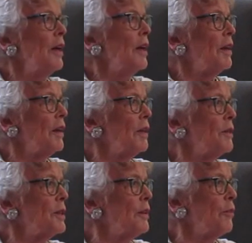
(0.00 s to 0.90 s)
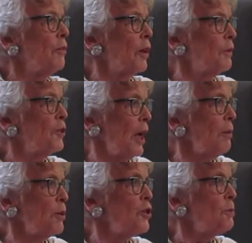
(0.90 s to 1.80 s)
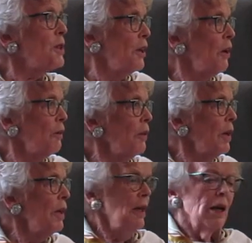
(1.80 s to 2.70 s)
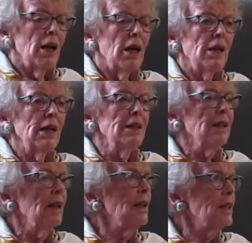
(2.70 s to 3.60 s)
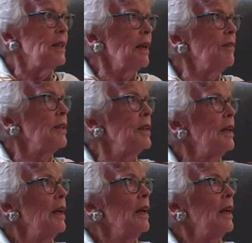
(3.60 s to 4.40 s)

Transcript: There was the rugby championships in Ottawa. In 1887,